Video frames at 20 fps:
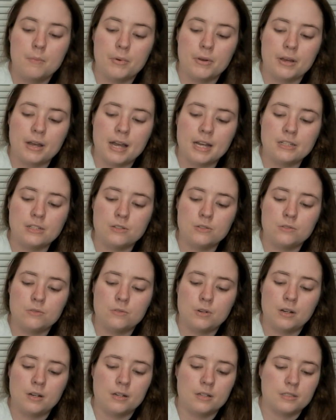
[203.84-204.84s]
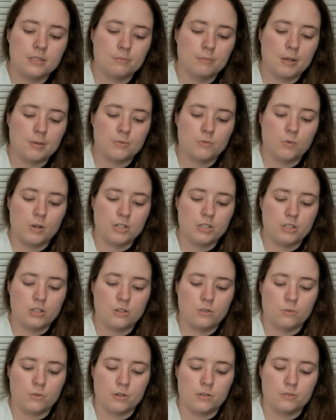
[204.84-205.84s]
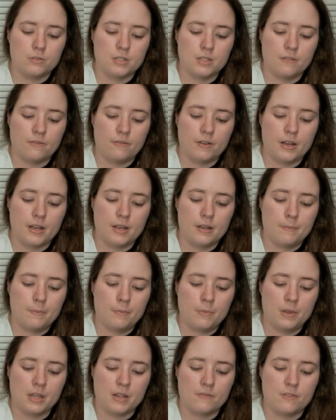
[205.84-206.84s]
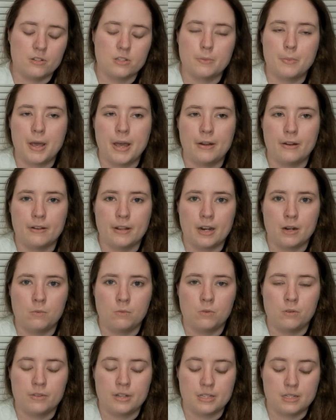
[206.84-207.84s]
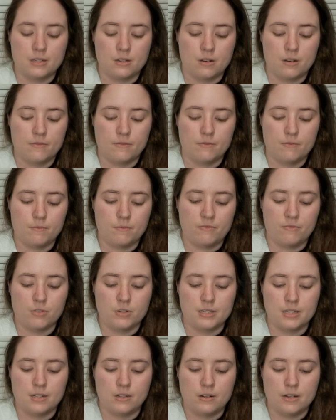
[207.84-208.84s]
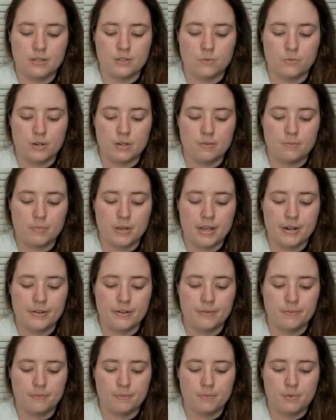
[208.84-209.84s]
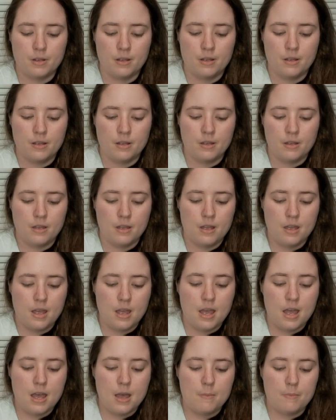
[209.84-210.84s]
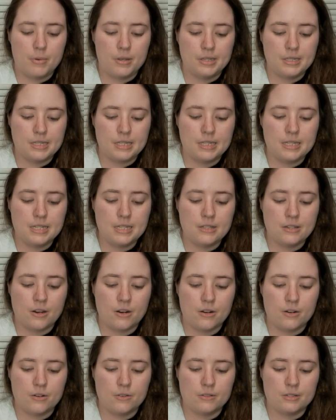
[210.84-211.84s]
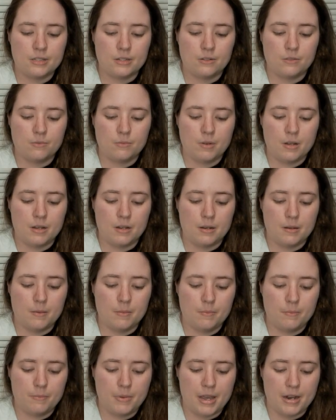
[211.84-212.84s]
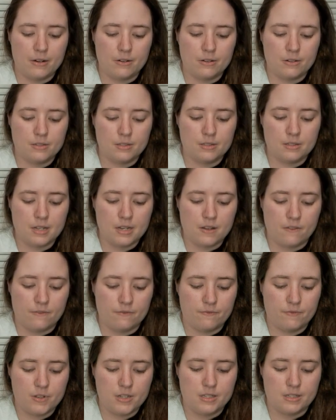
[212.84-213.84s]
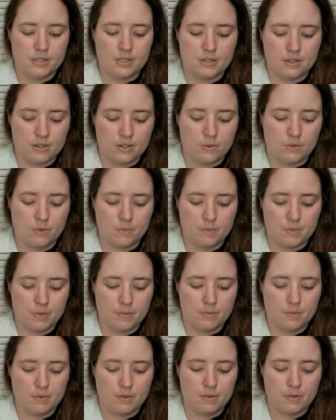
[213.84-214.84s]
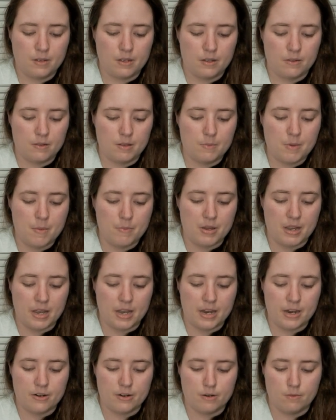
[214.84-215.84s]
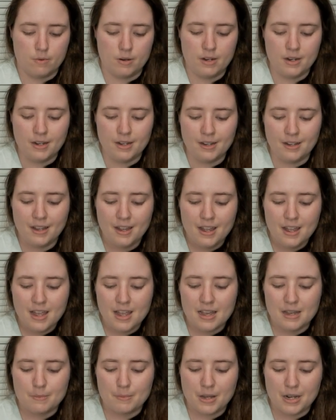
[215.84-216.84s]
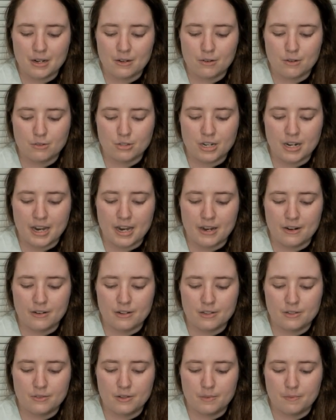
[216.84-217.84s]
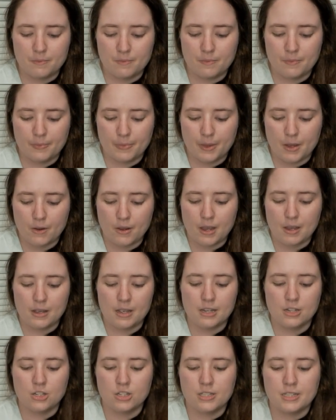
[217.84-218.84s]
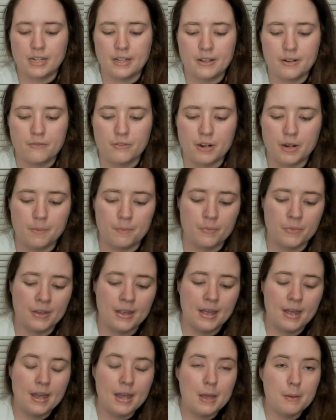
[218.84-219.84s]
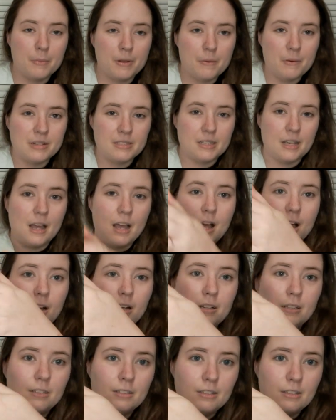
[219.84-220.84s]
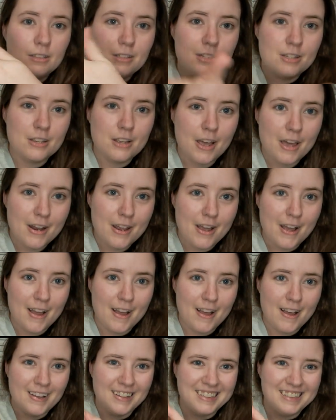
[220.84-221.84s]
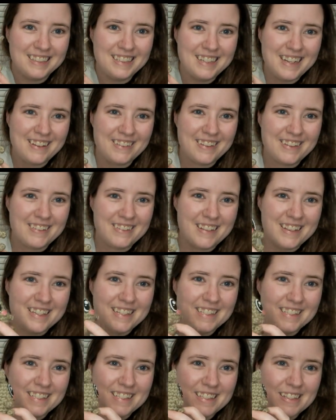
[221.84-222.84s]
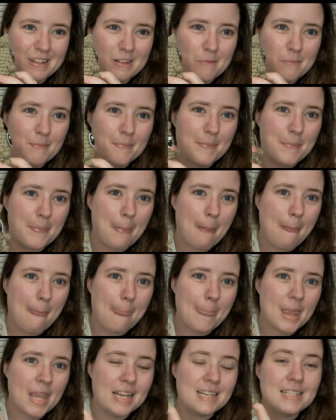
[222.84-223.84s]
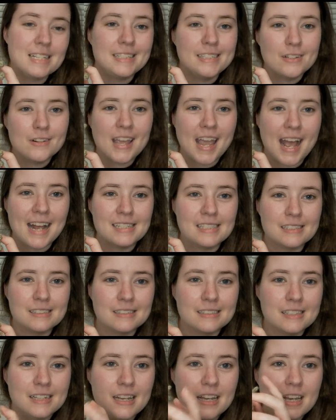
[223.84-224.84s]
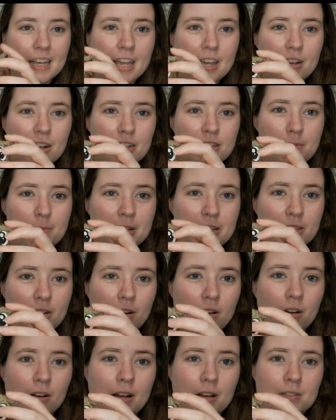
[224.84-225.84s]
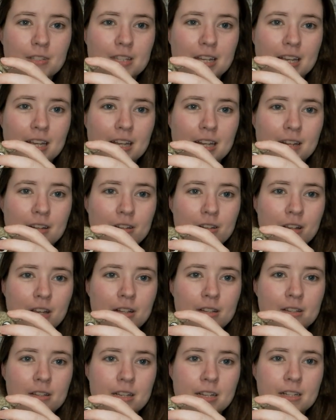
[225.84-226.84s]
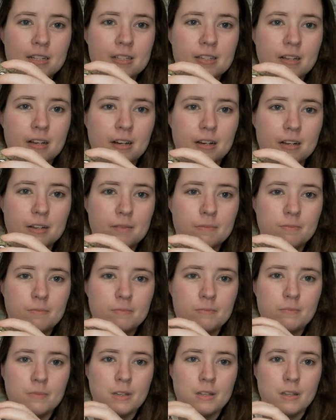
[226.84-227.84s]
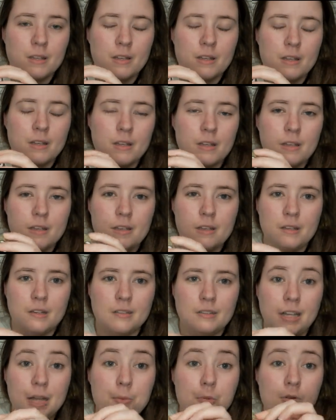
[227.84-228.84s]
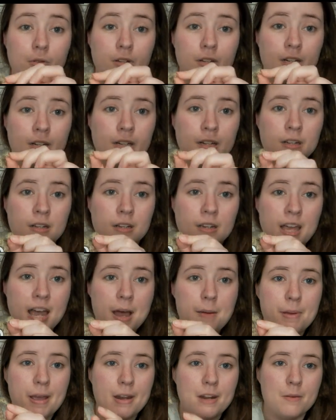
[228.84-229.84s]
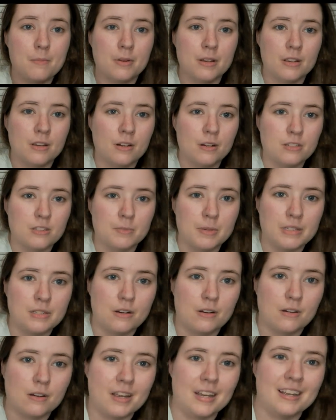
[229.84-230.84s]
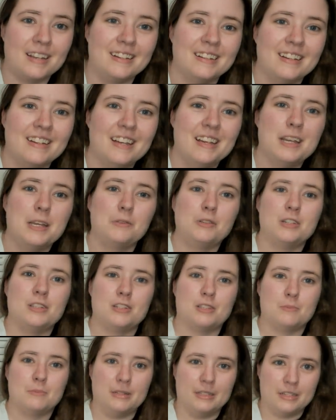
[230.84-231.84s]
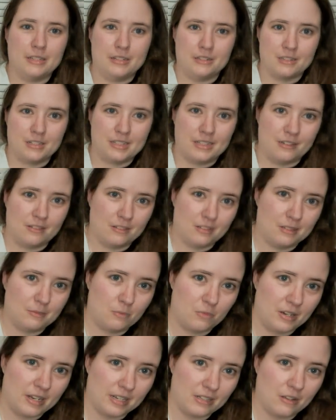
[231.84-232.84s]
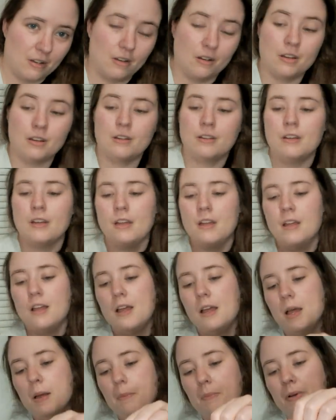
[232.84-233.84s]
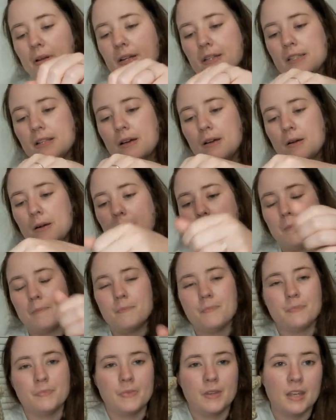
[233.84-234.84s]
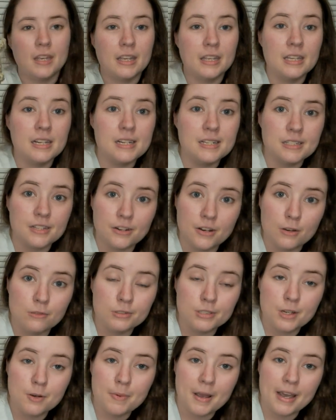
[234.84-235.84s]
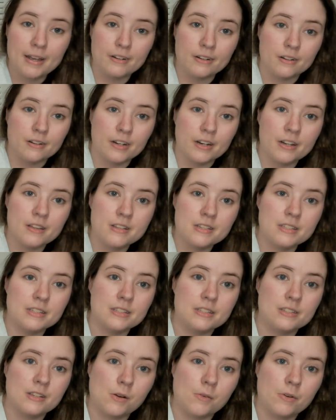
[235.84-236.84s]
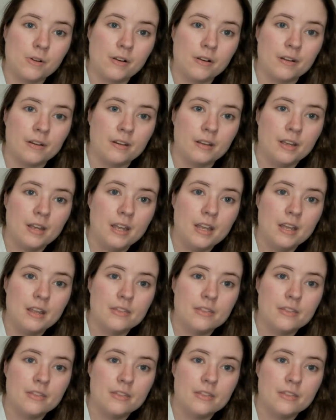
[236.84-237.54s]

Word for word: But I do uh, sometimes watch tutorials if I, like if there's a pattern that I want that's not for sale as a written pattern. But this is her nice little uh, pattern. There's like a fuzz stuck to him. That might be a hair. I might have crocheted a hair into him. Okay, I can just stay there for now. But anyways, ta-da! Look how cute he is. He's a little cat. He can also be a dog. I was thinking it's it's uh labeled a cat pattern, but it could also be a dog. if you just bend the ears down, it looks more like a dog. But um, it is a no-sew pattern. None of this is sewn on.